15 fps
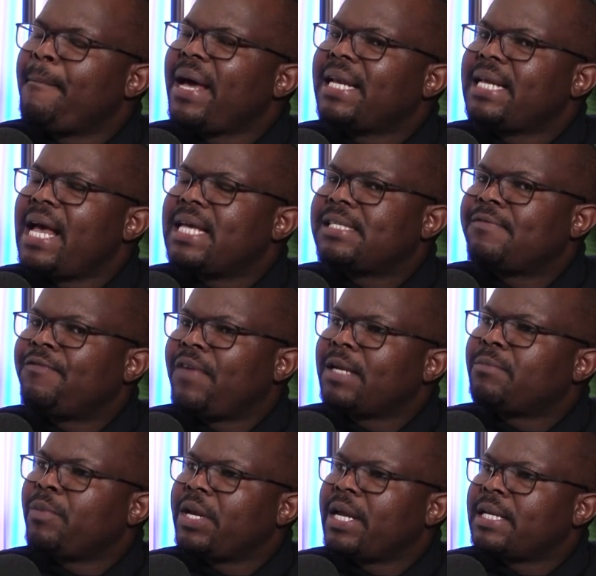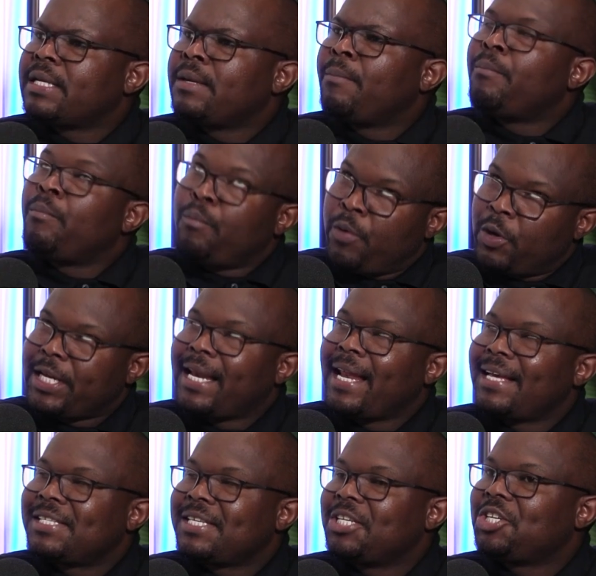But as VAT
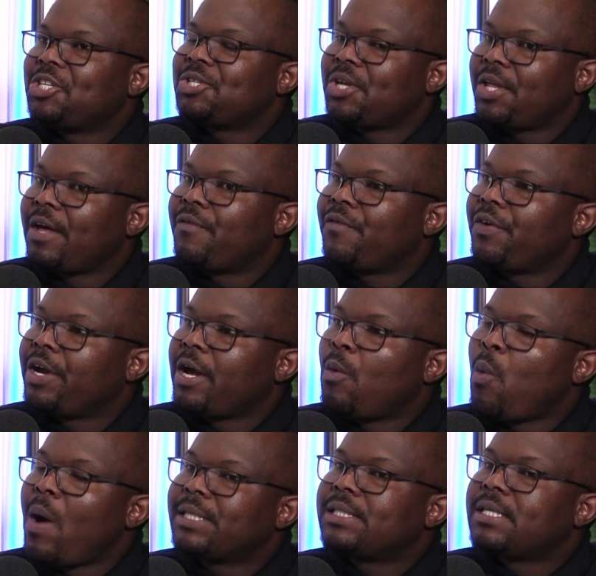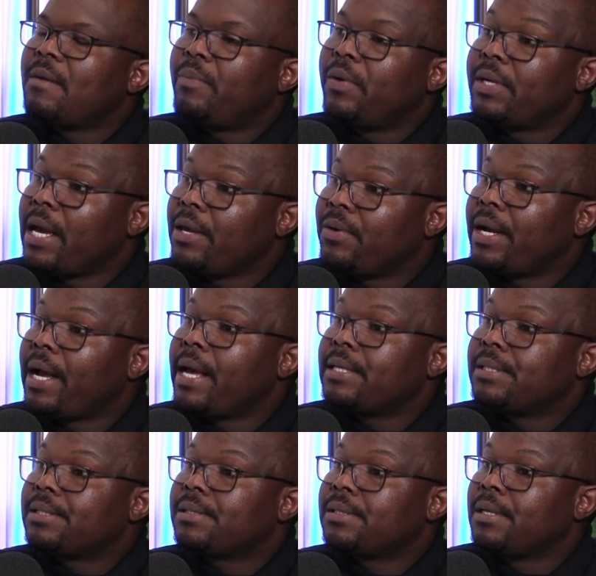Modernization South Africa, what support are you
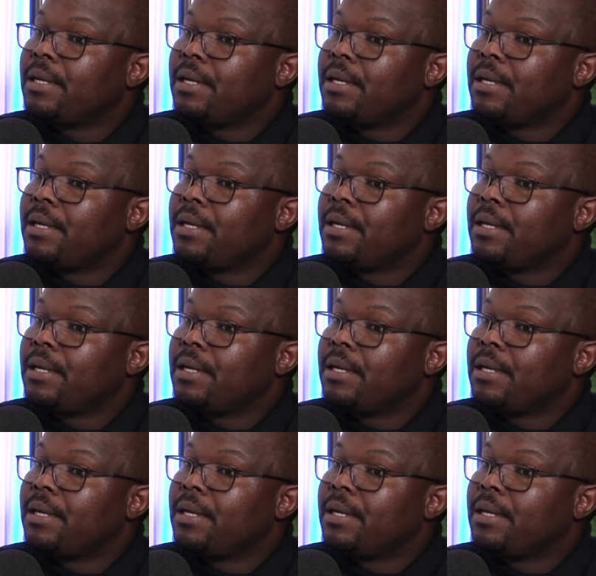guys